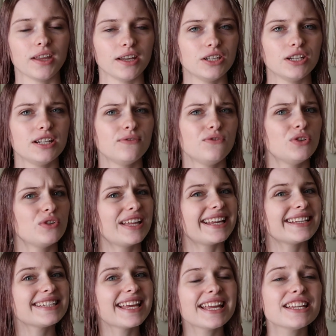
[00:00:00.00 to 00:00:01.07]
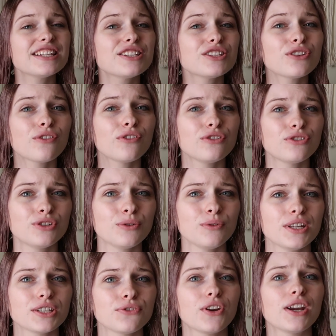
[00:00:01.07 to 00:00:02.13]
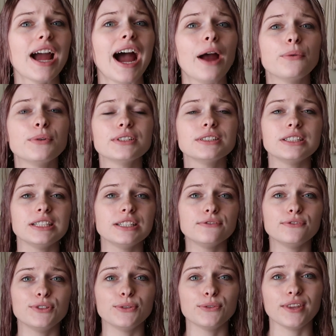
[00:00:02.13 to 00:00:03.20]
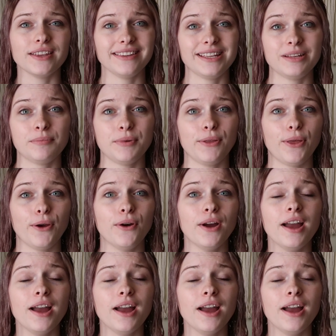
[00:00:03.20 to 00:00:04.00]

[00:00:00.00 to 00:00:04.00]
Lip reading: They give you like 10 to 2 weeks free. I will leave you the link below.